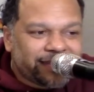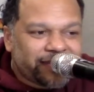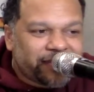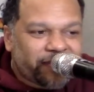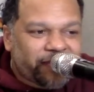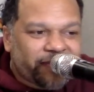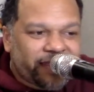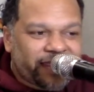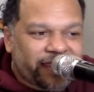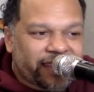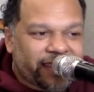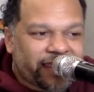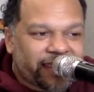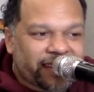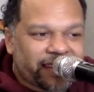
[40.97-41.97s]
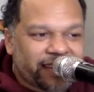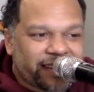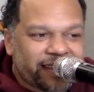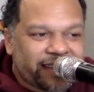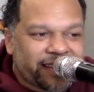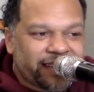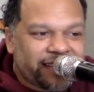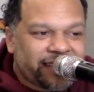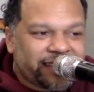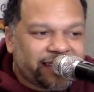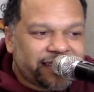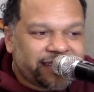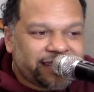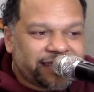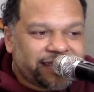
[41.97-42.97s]

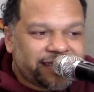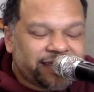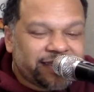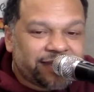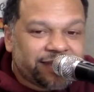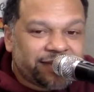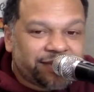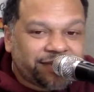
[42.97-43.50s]
The person shown says nothing.